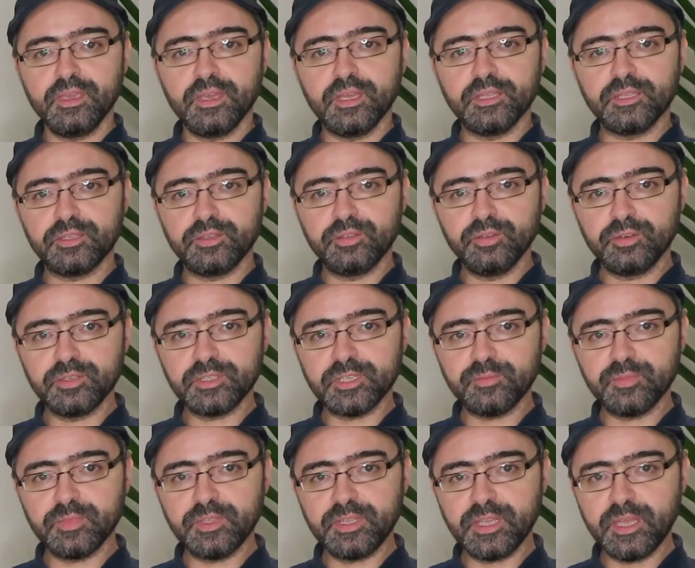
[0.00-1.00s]
It took
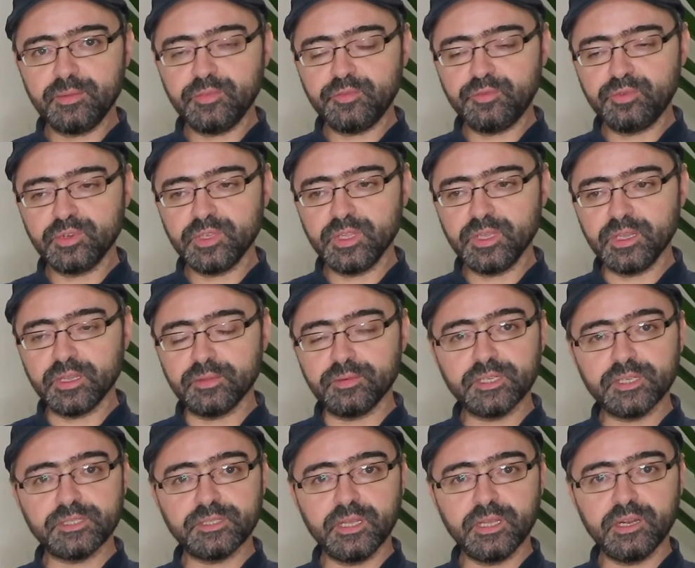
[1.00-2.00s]
some time for the
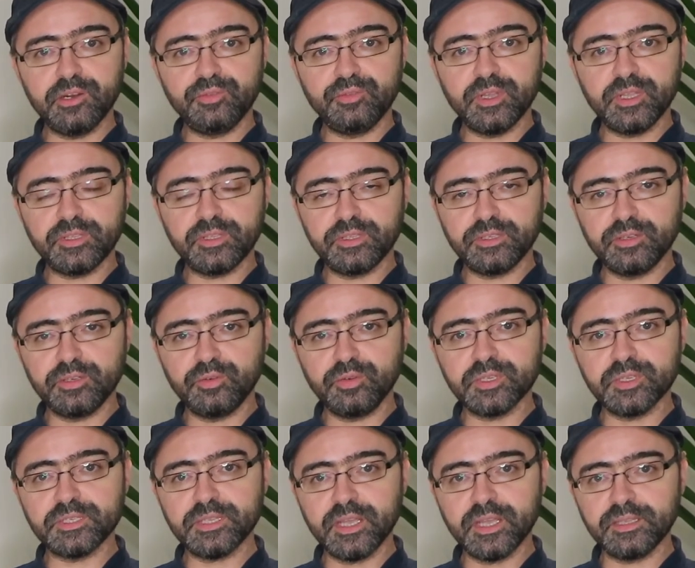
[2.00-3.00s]
distillery to
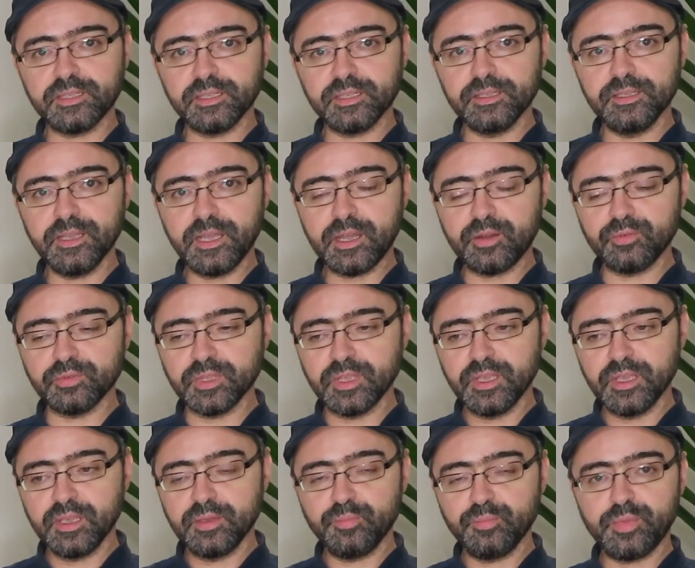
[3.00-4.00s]
settle
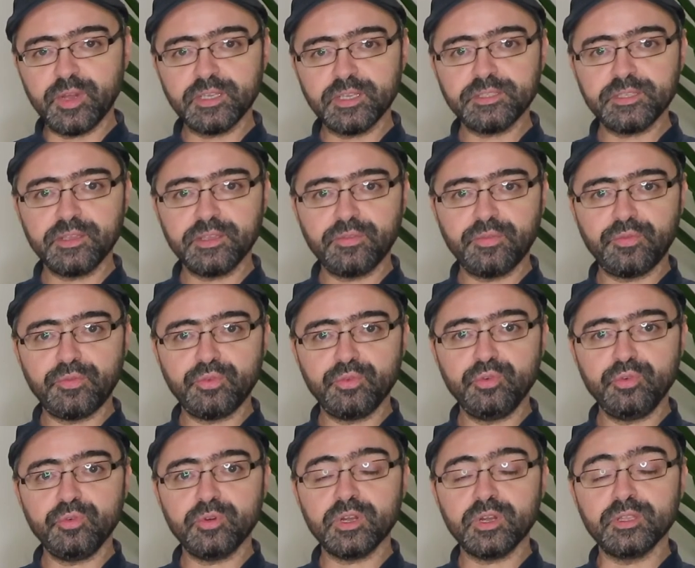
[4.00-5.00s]
down, passing
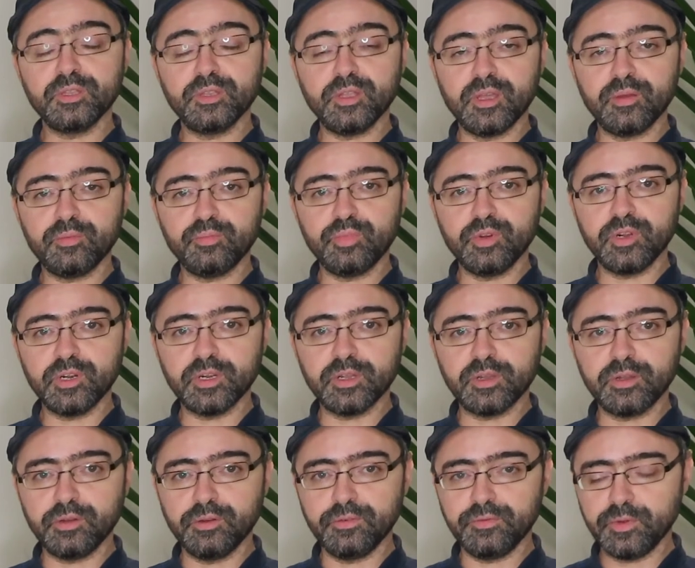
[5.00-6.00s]
through a
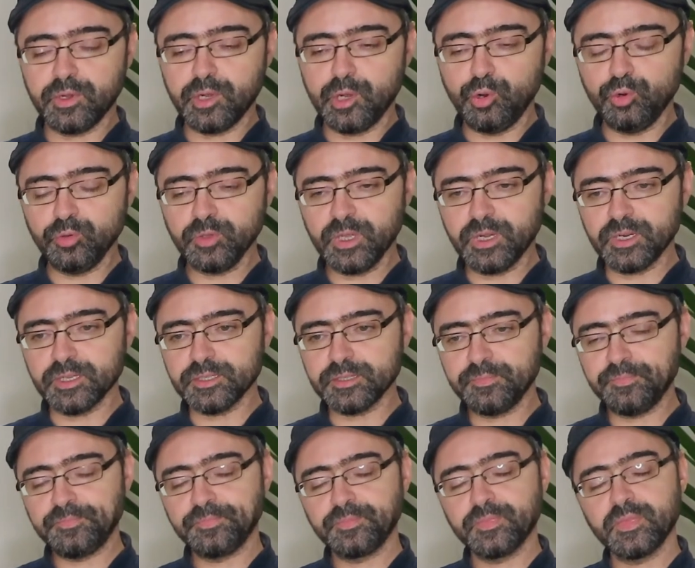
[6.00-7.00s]
number of
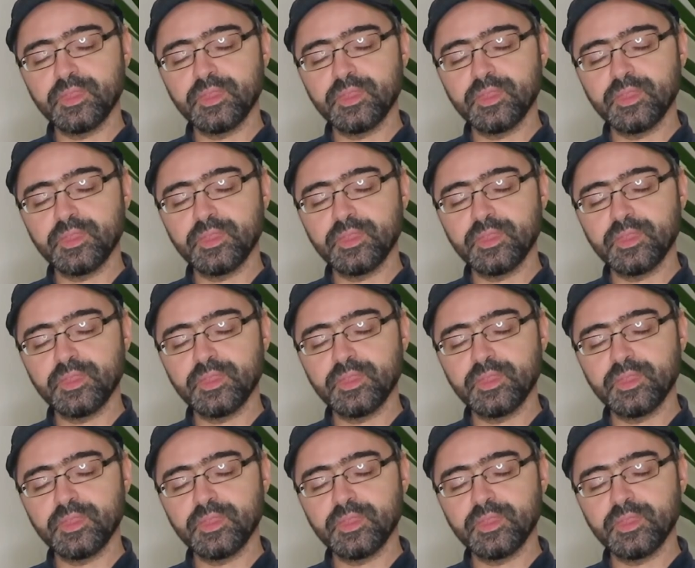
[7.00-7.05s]
owners.